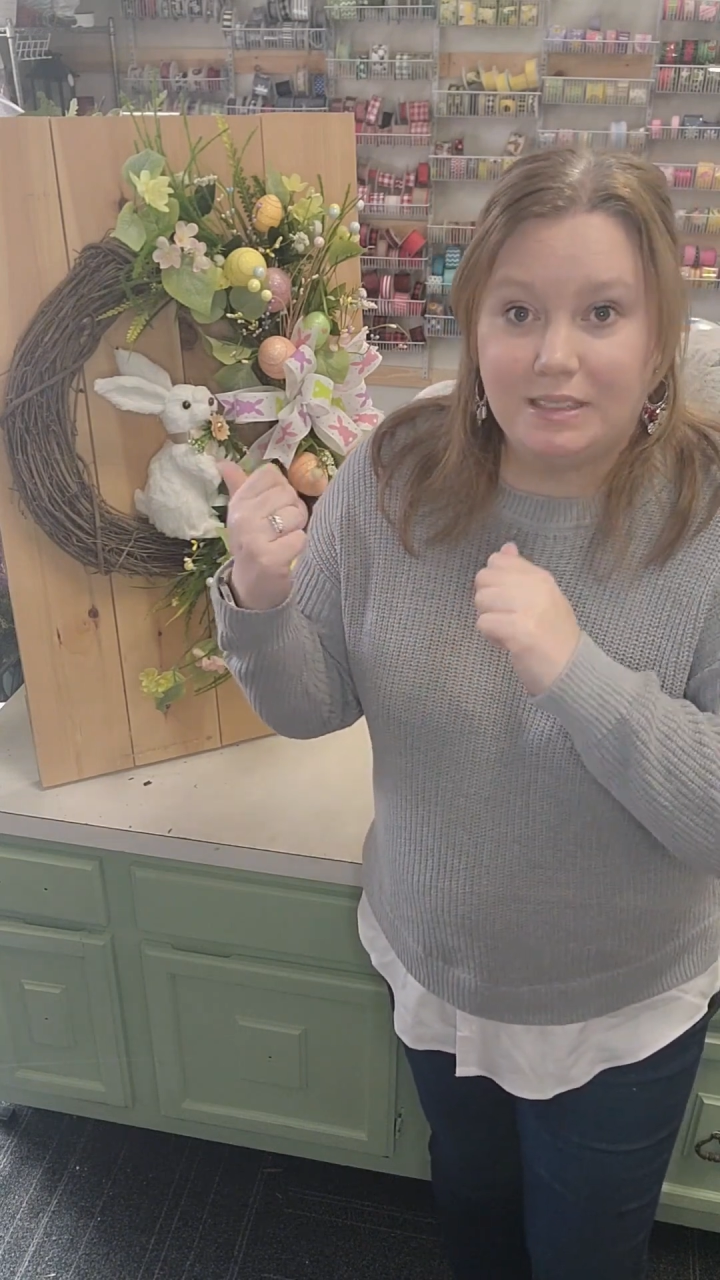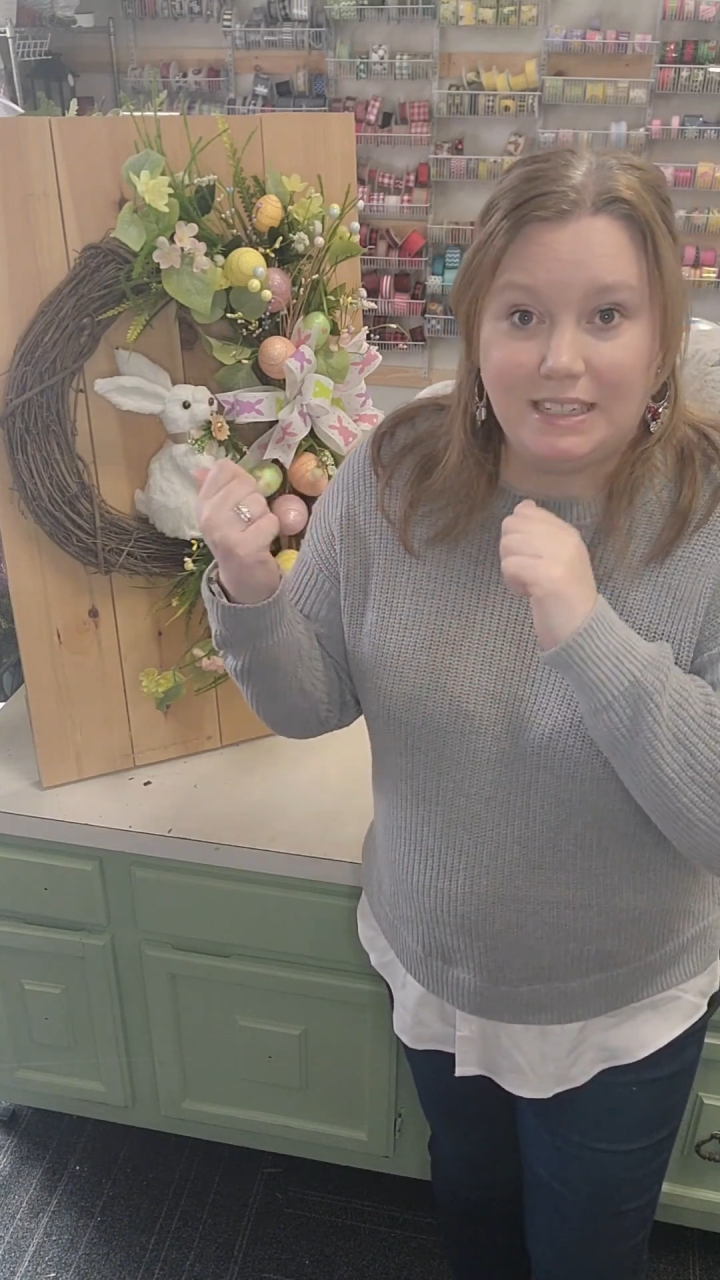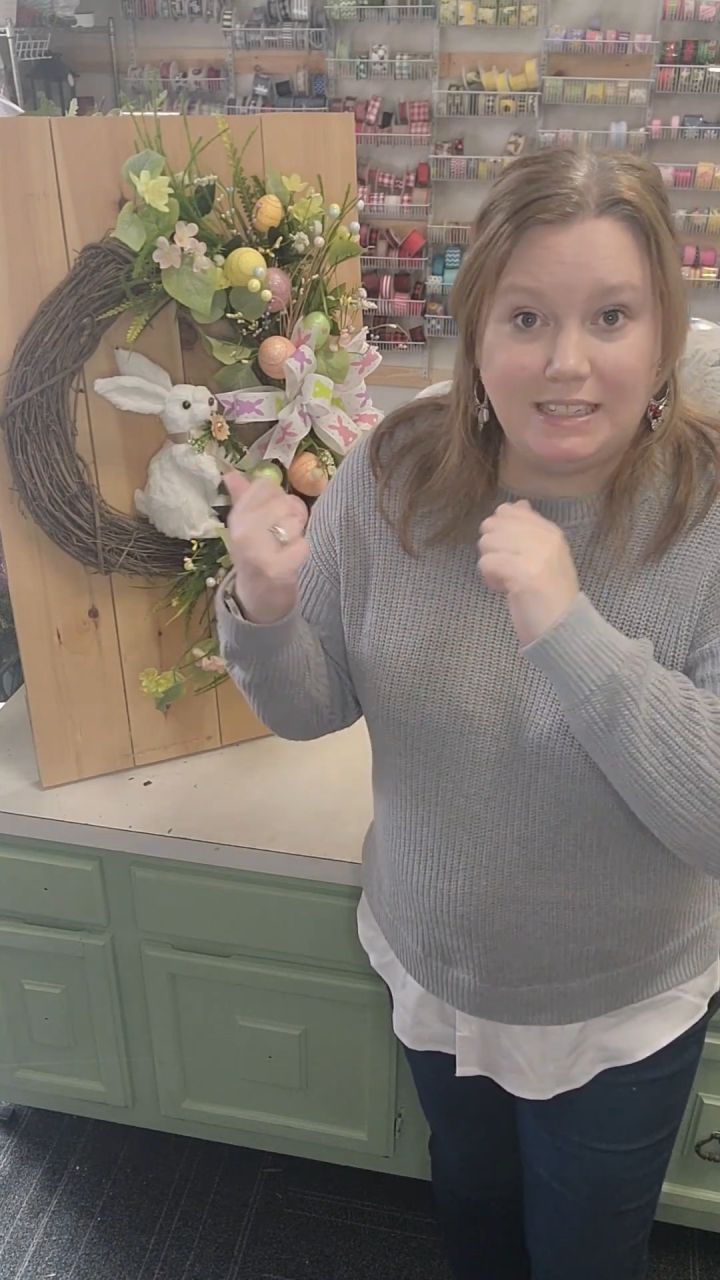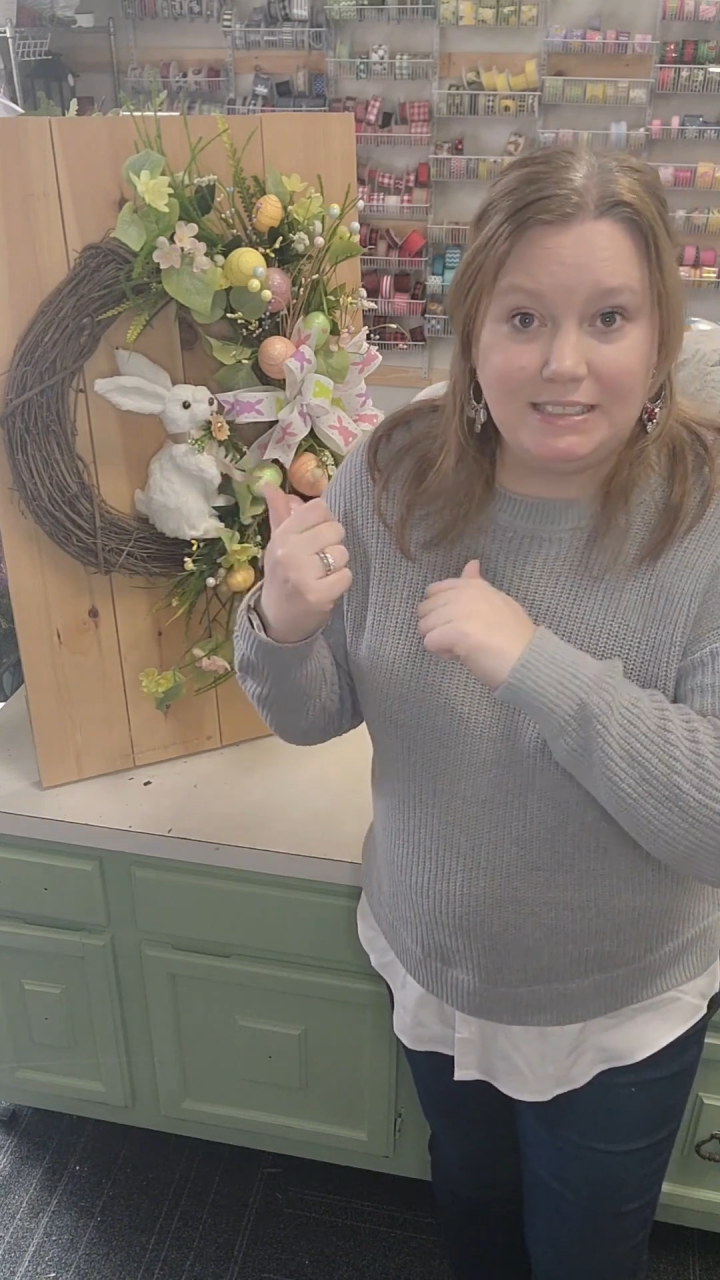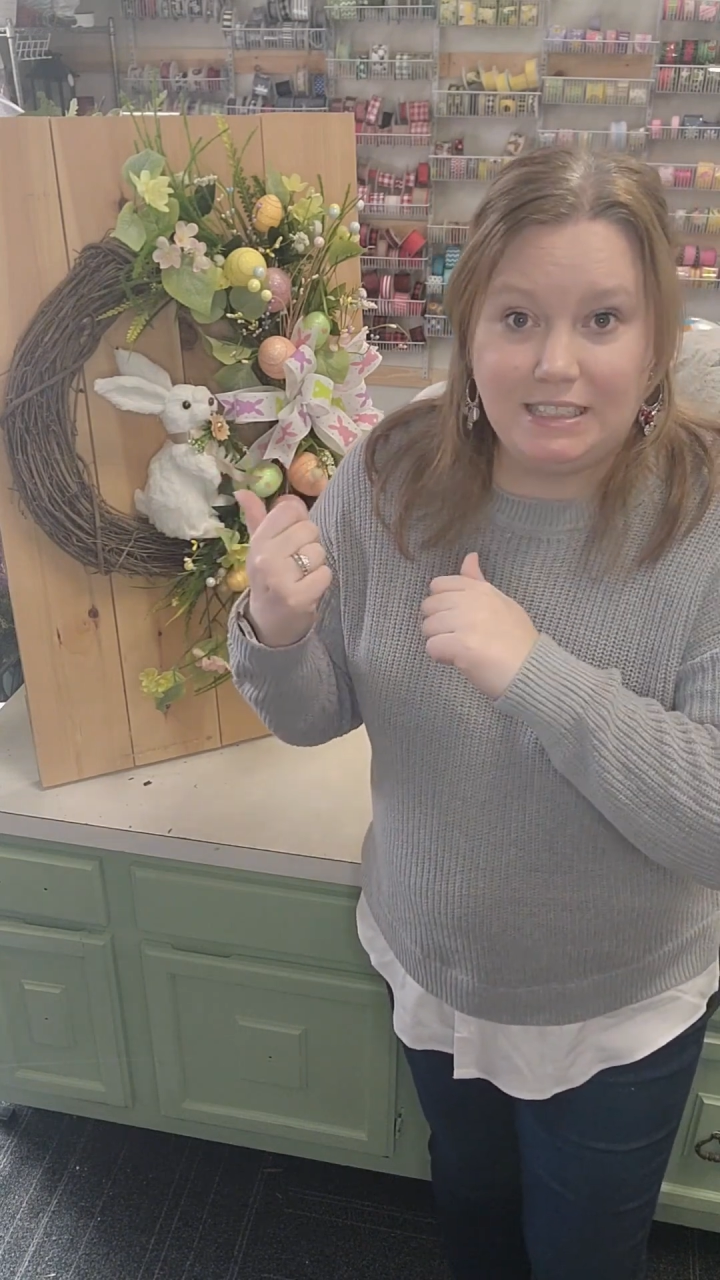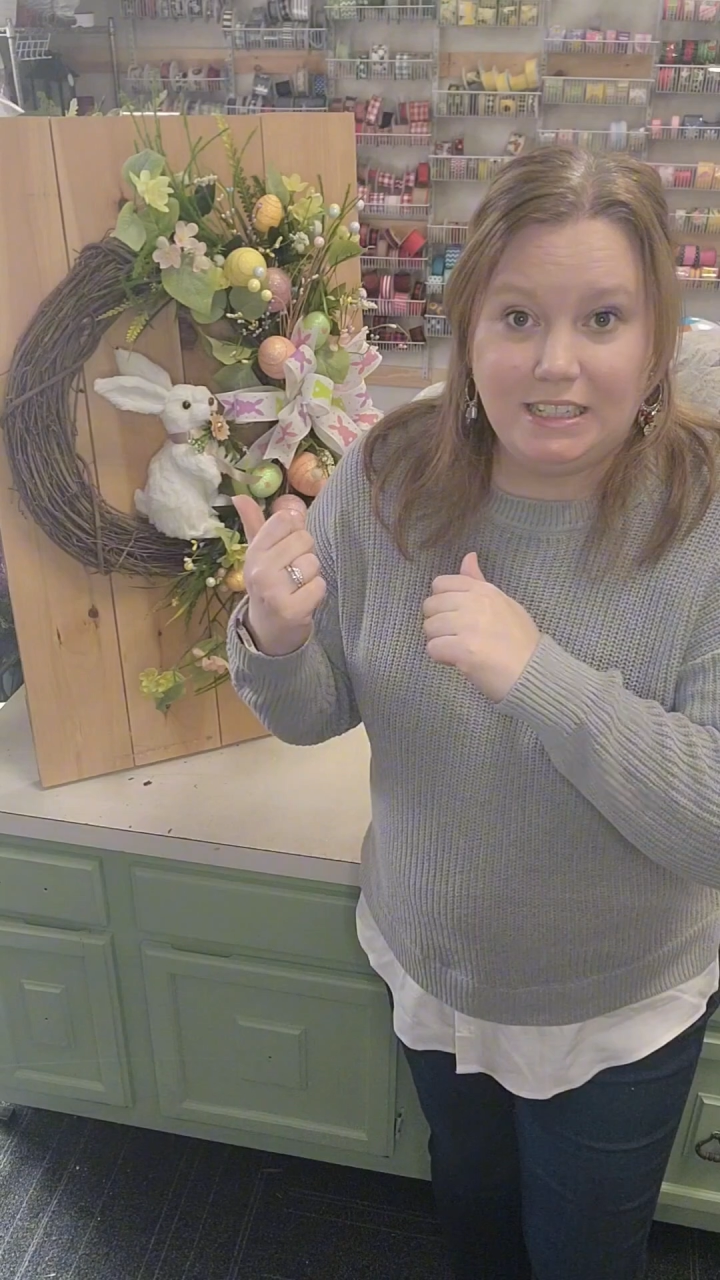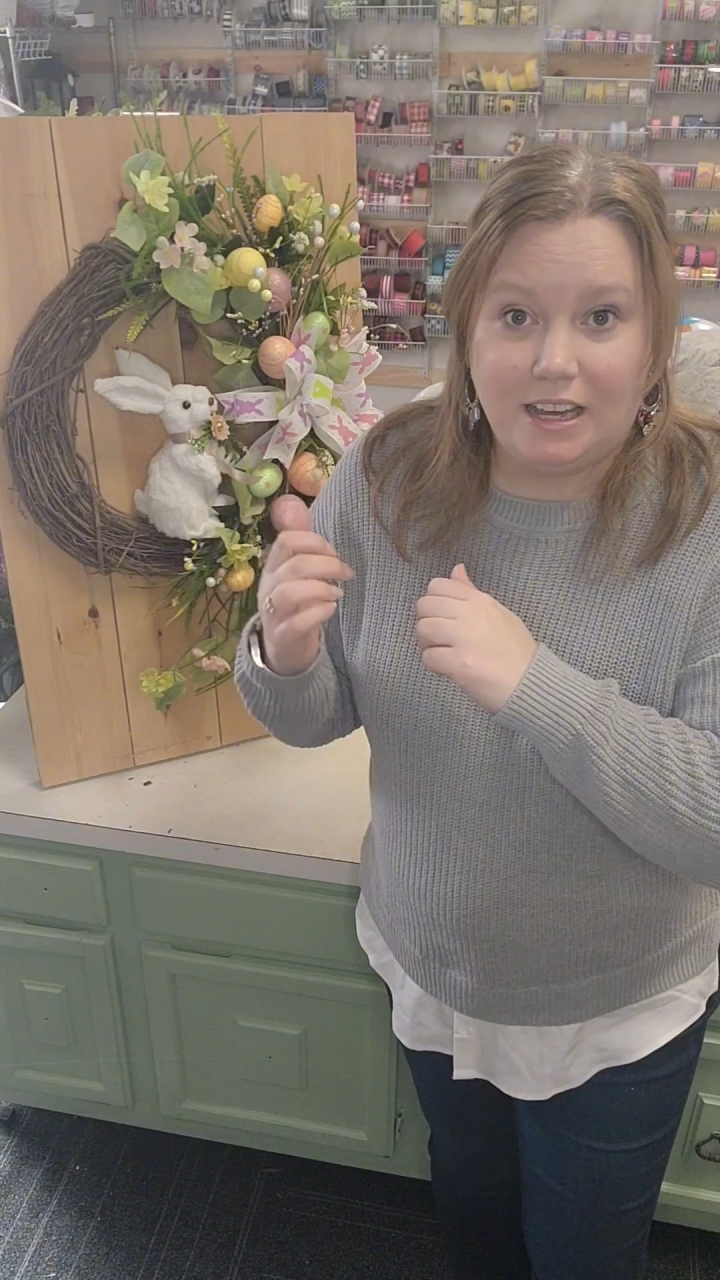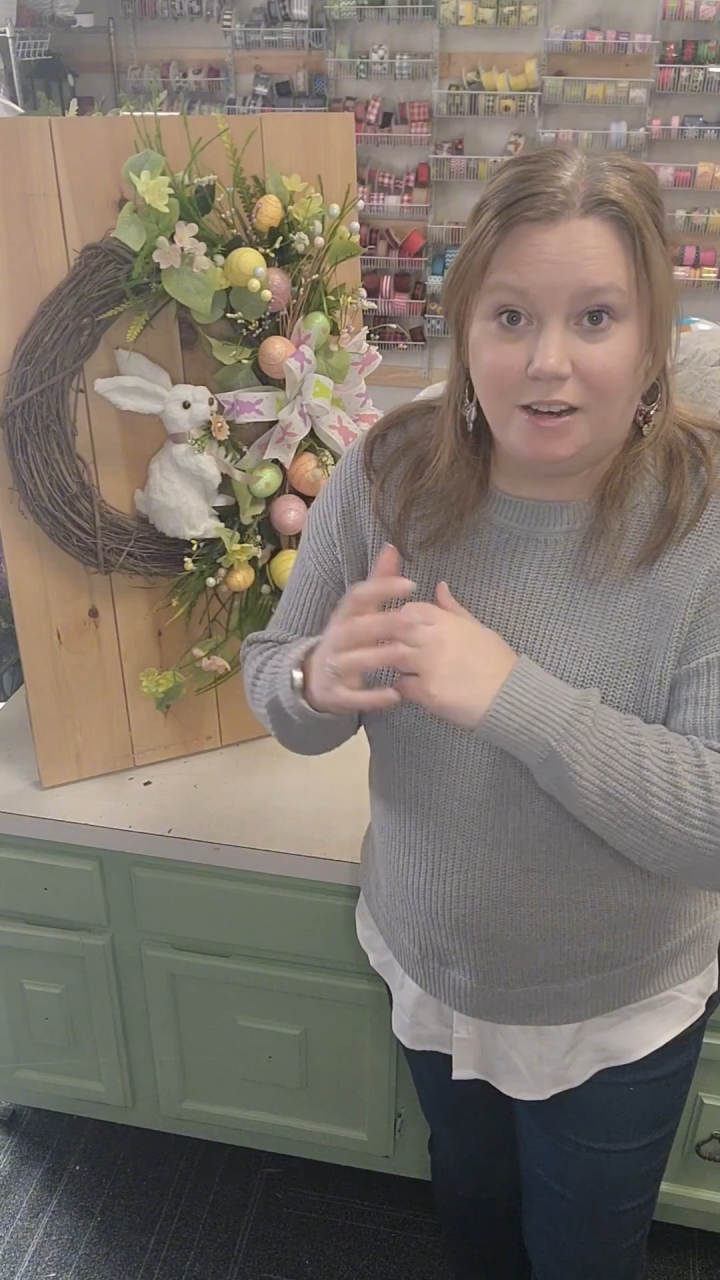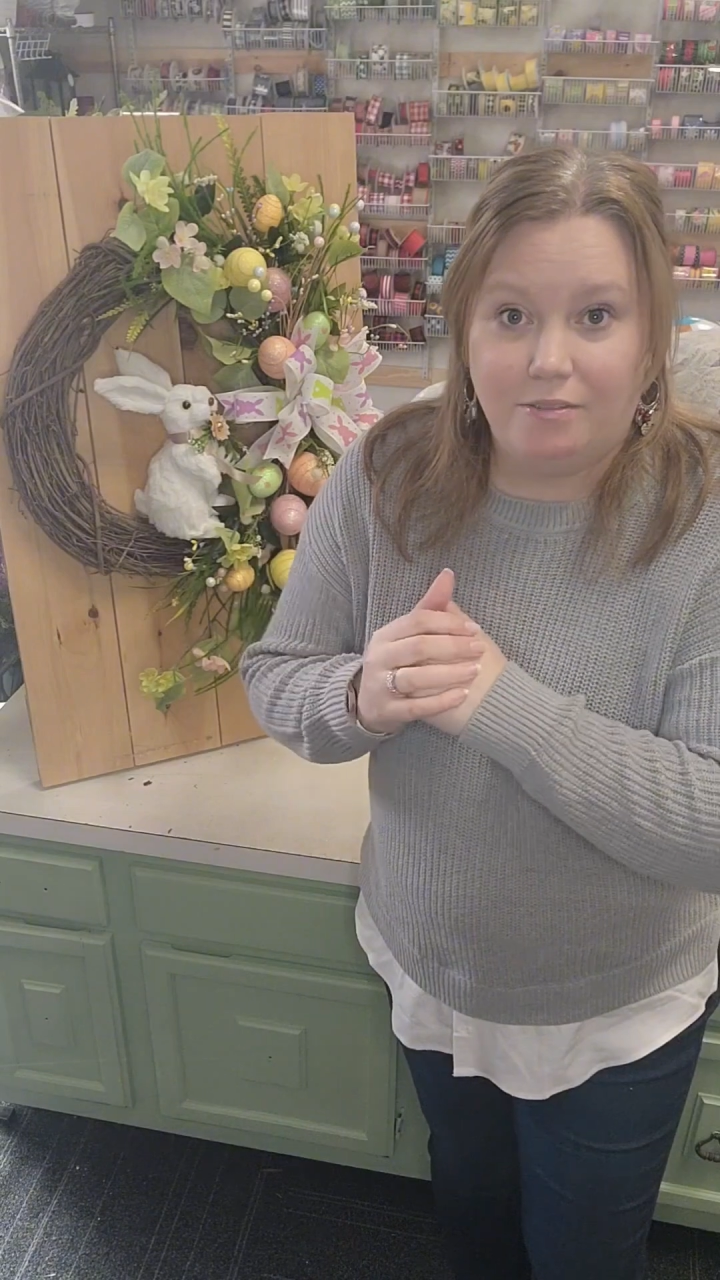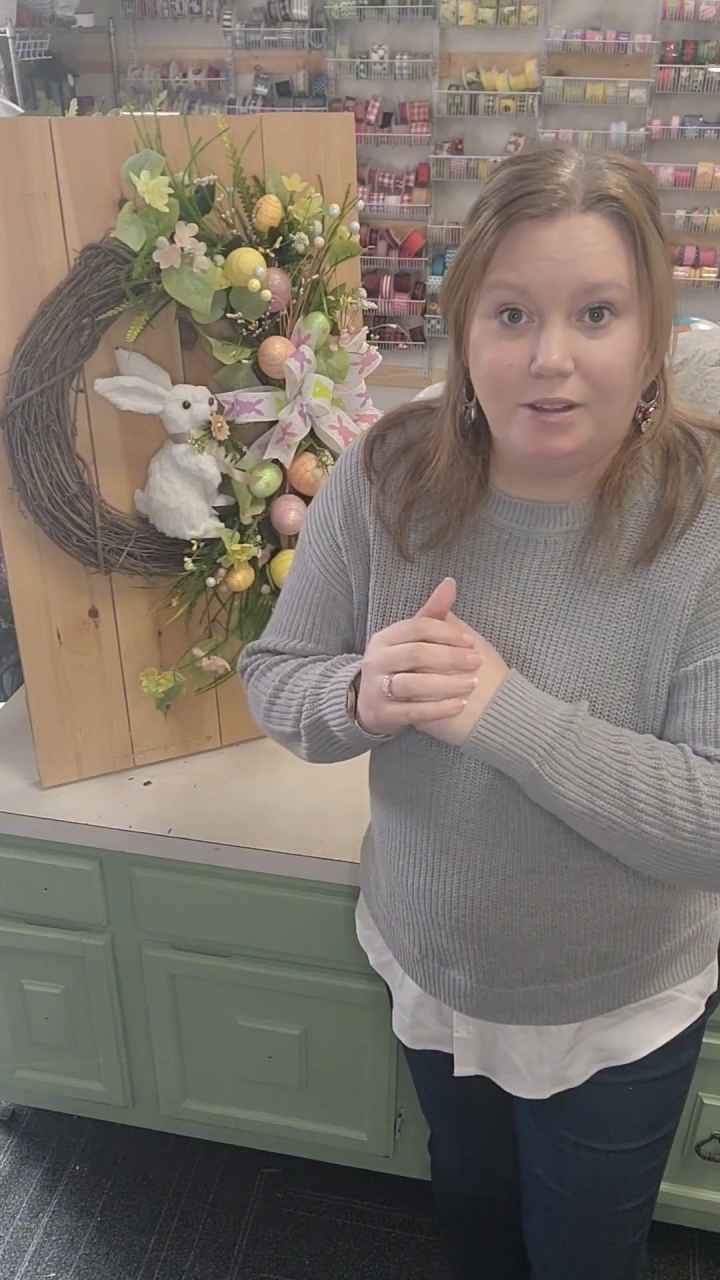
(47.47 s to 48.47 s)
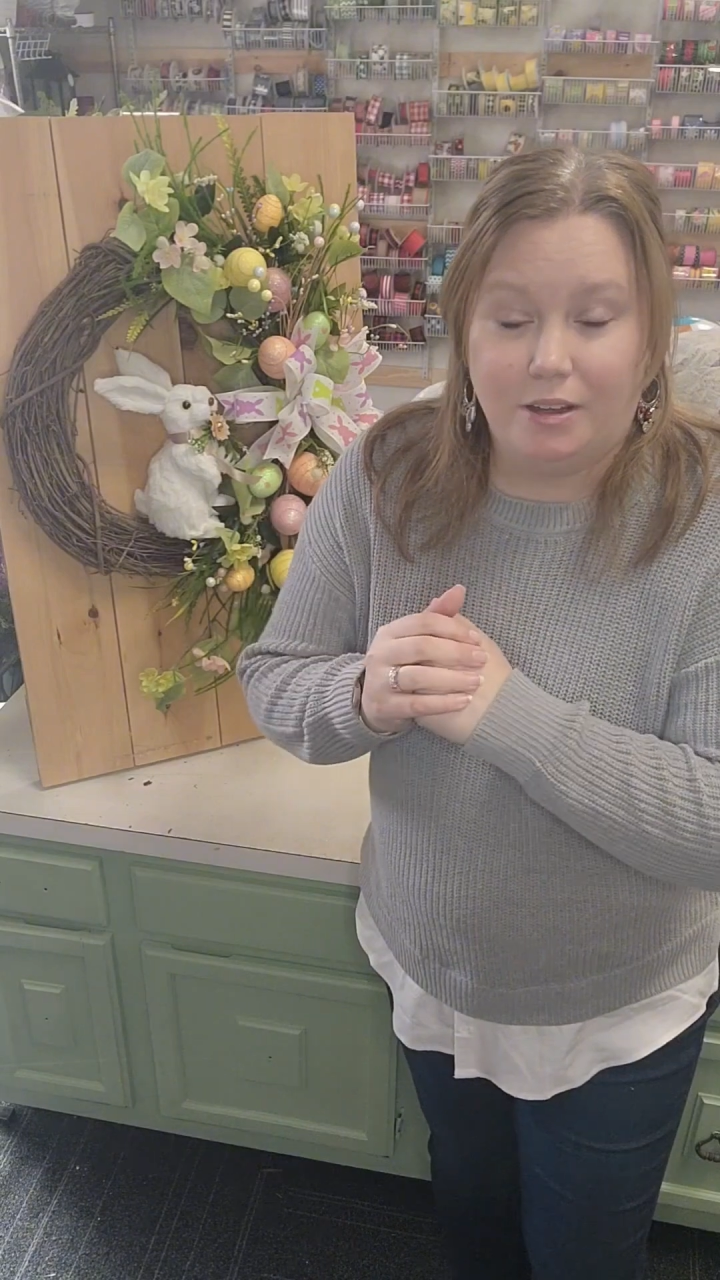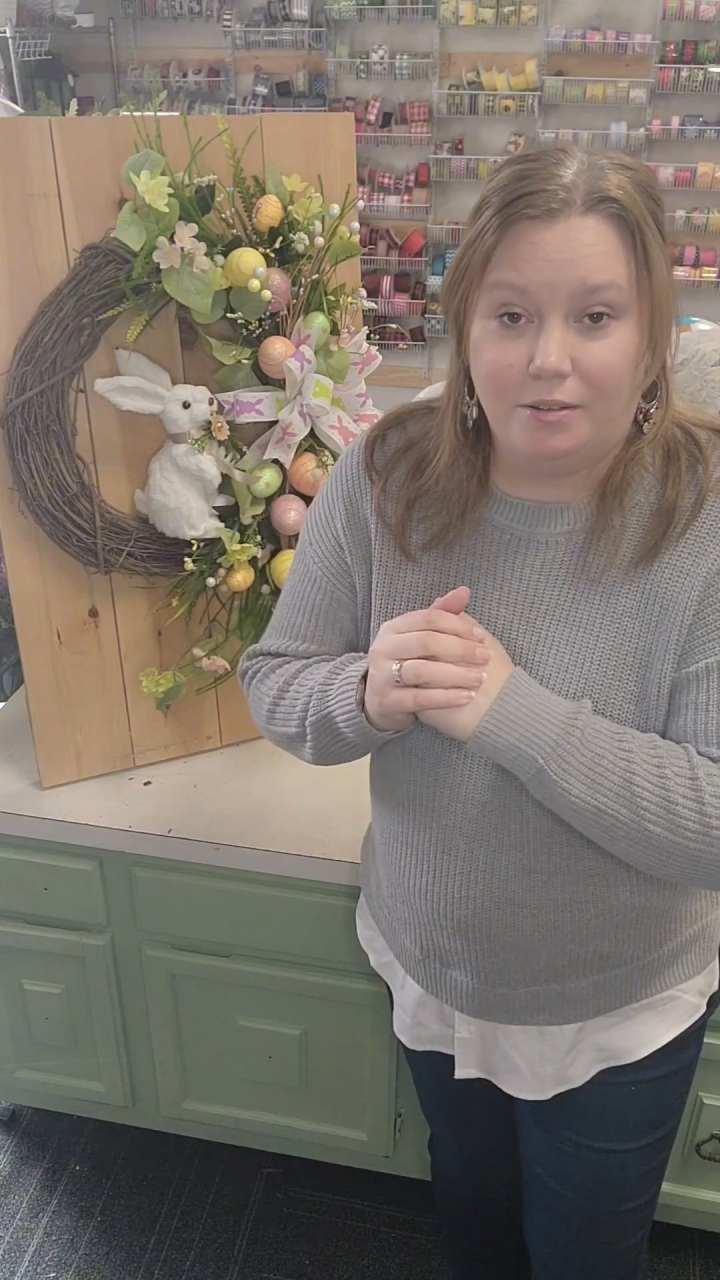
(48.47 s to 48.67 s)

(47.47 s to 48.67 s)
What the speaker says: easy kind of